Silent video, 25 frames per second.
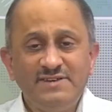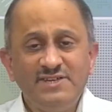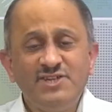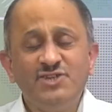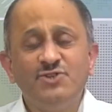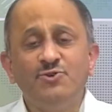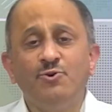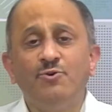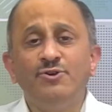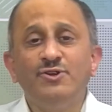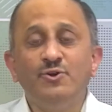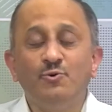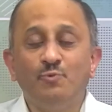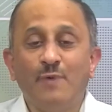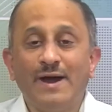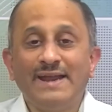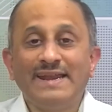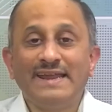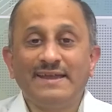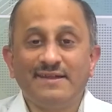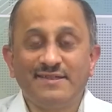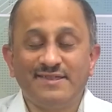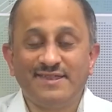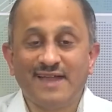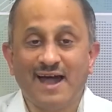shown you one
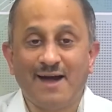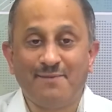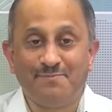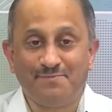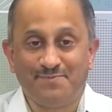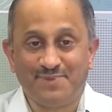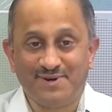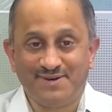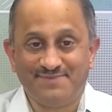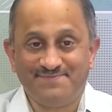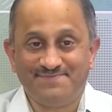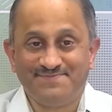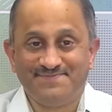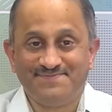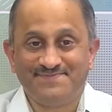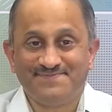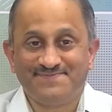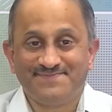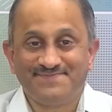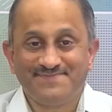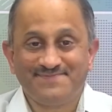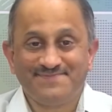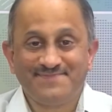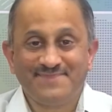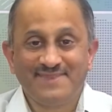example,
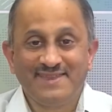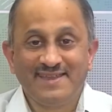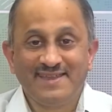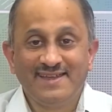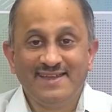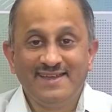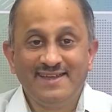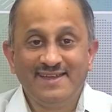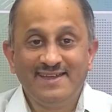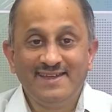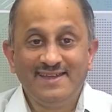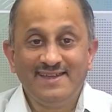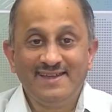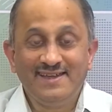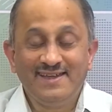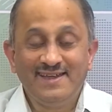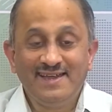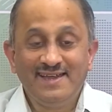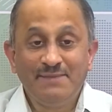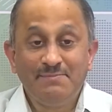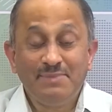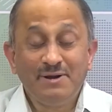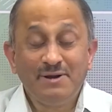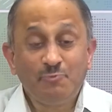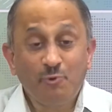
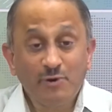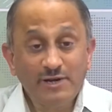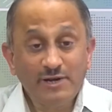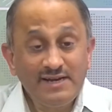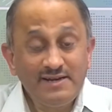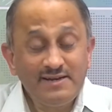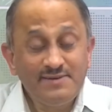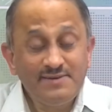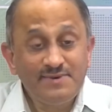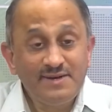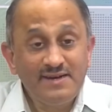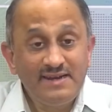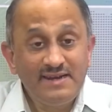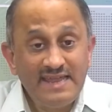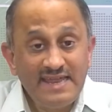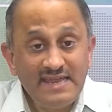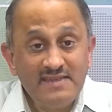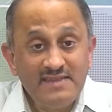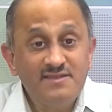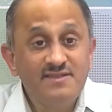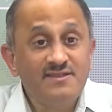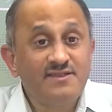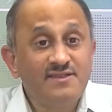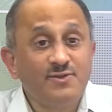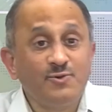but what it
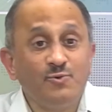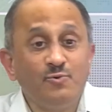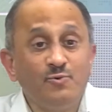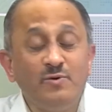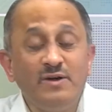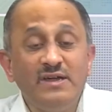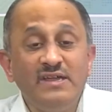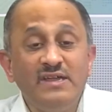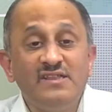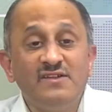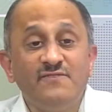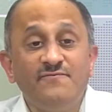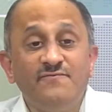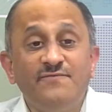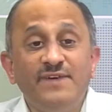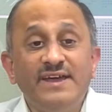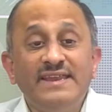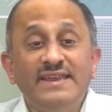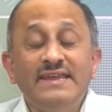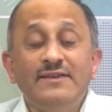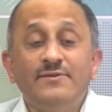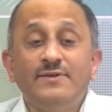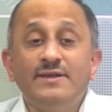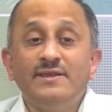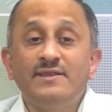leads to is a
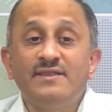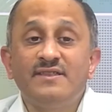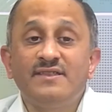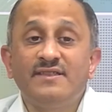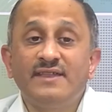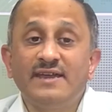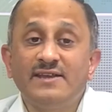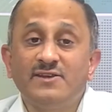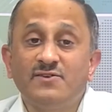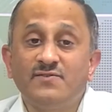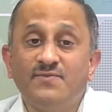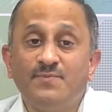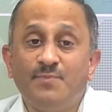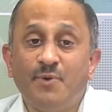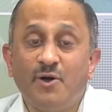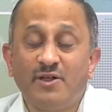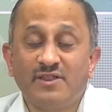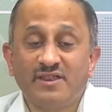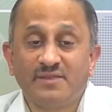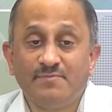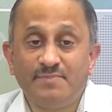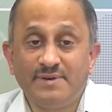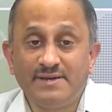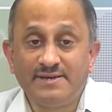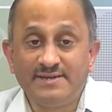very rich set of
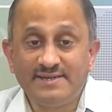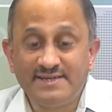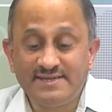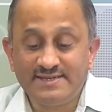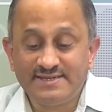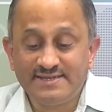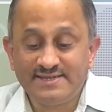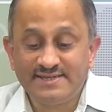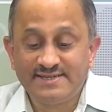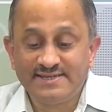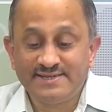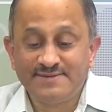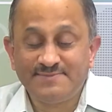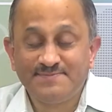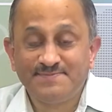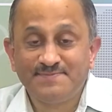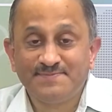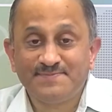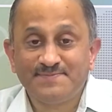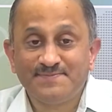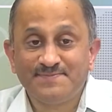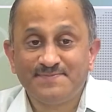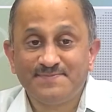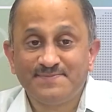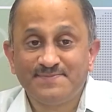possibilities.
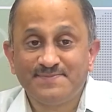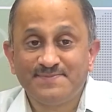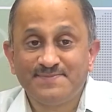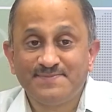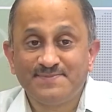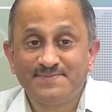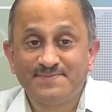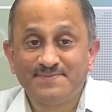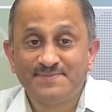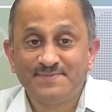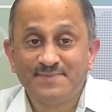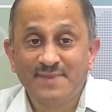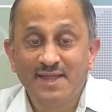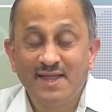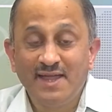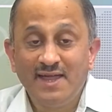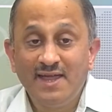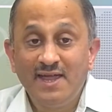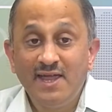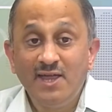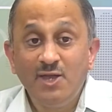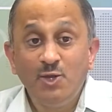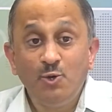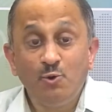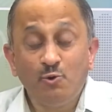
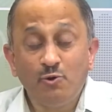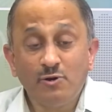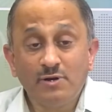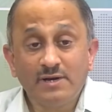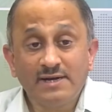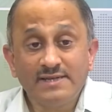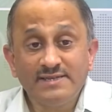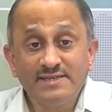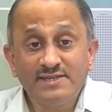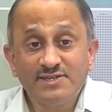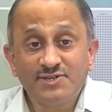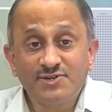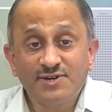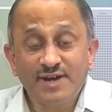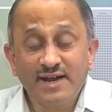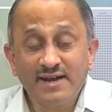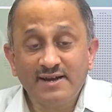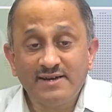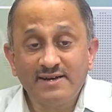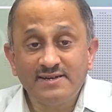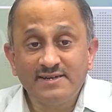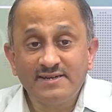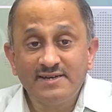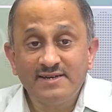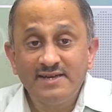You could
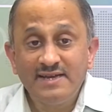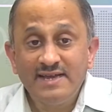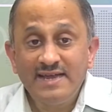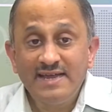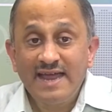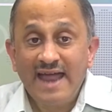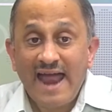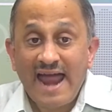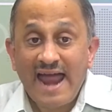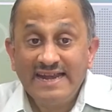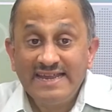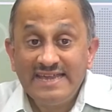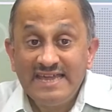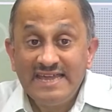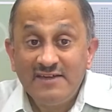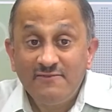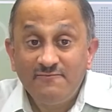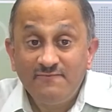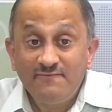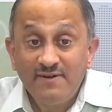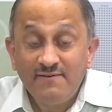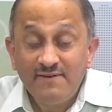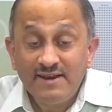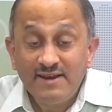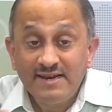construct an
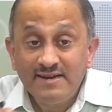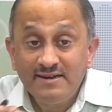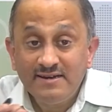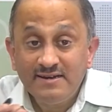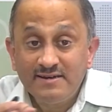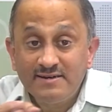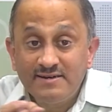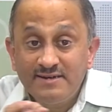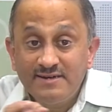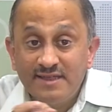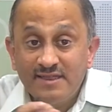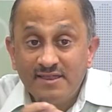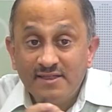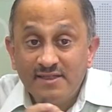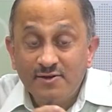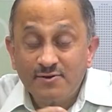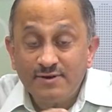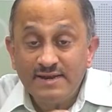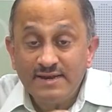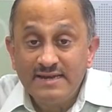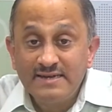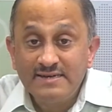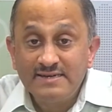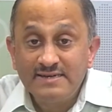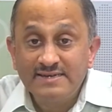equivalent
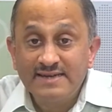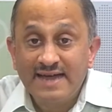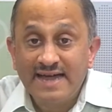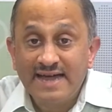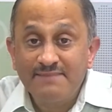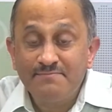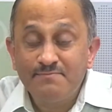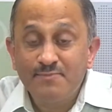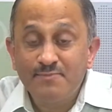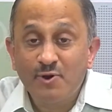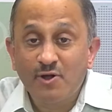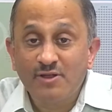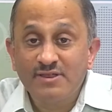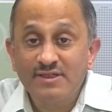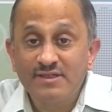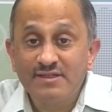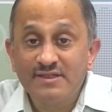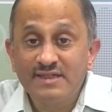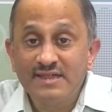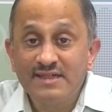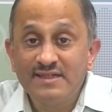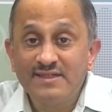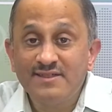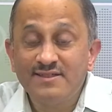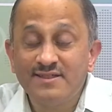discrete time
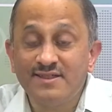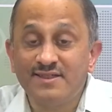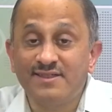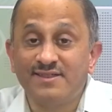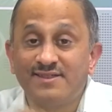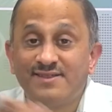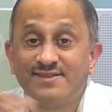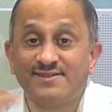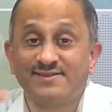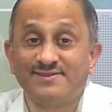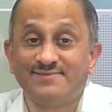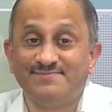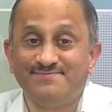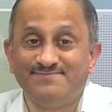processing system